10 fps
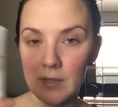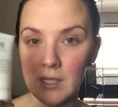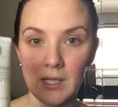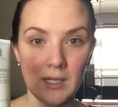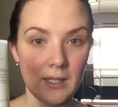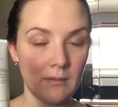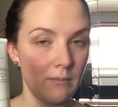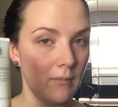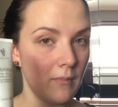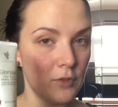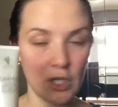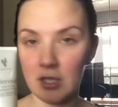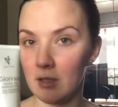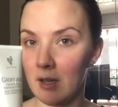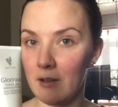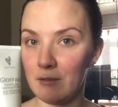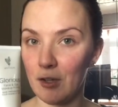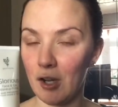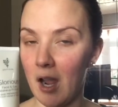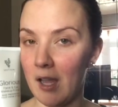This is gentle enough
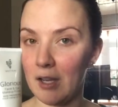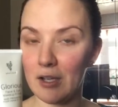for your eye